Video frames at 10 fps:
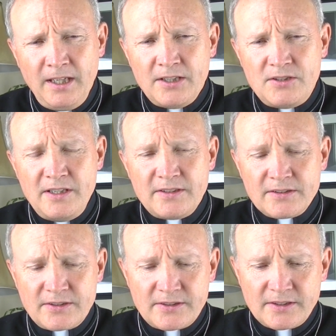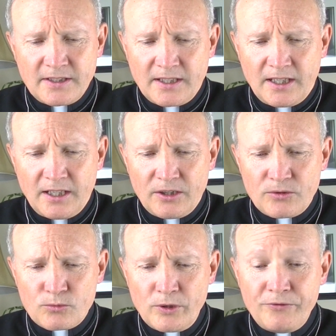And Jesus uh,
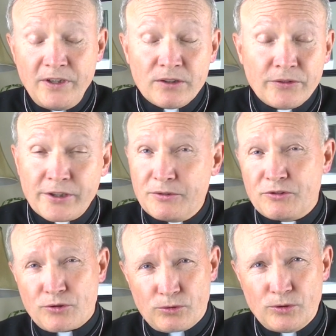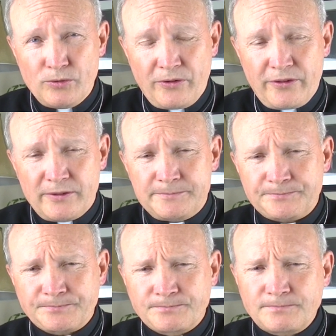revealed the truth
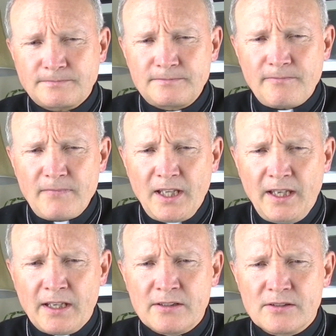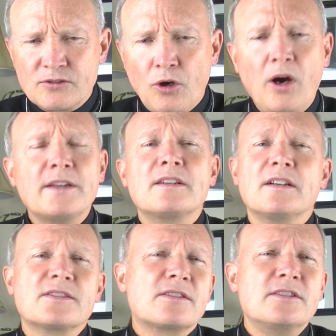and taught
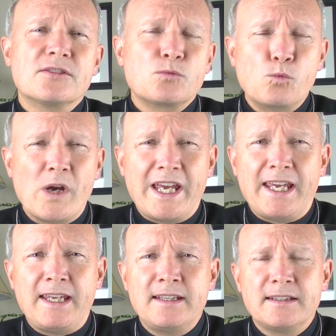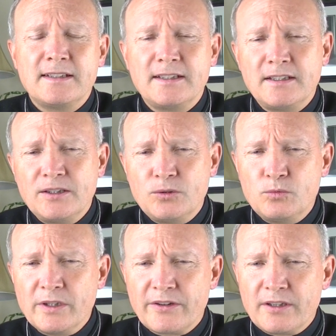us this way
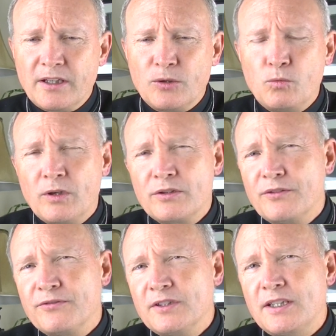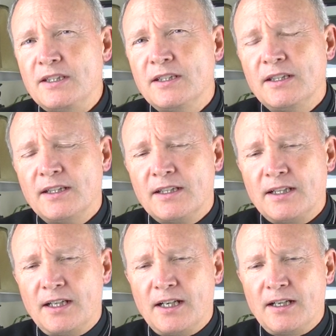with a, a wonderfully
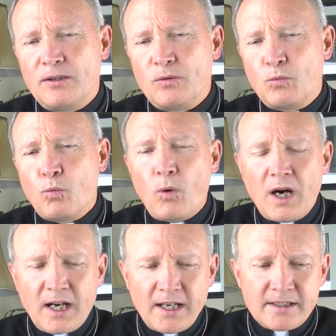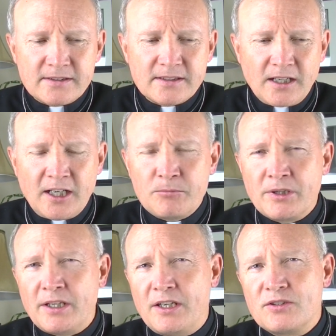uh, wise
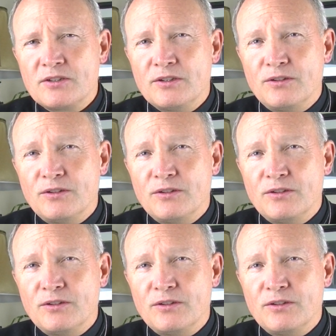combination